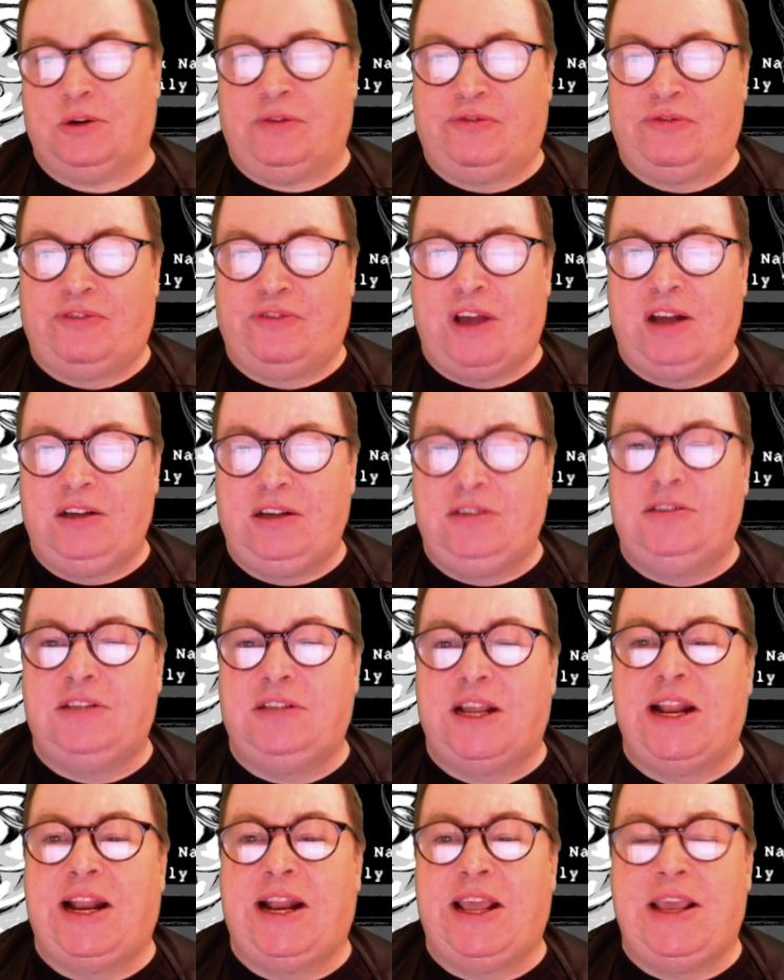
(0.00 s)
a fun
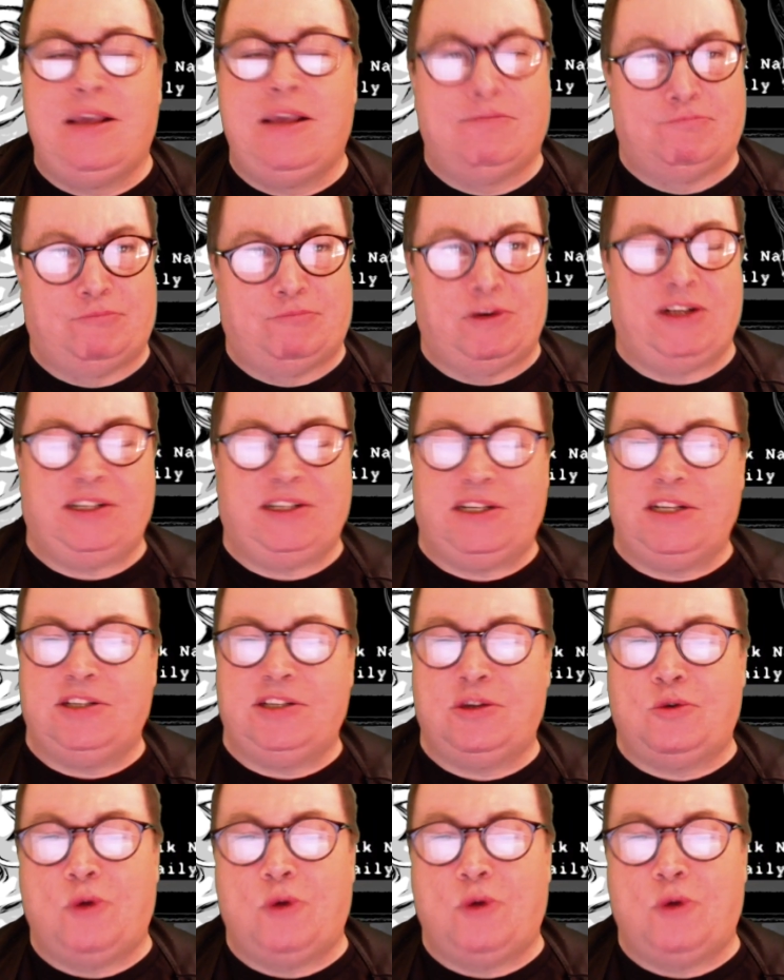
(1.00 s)
daily brain teaser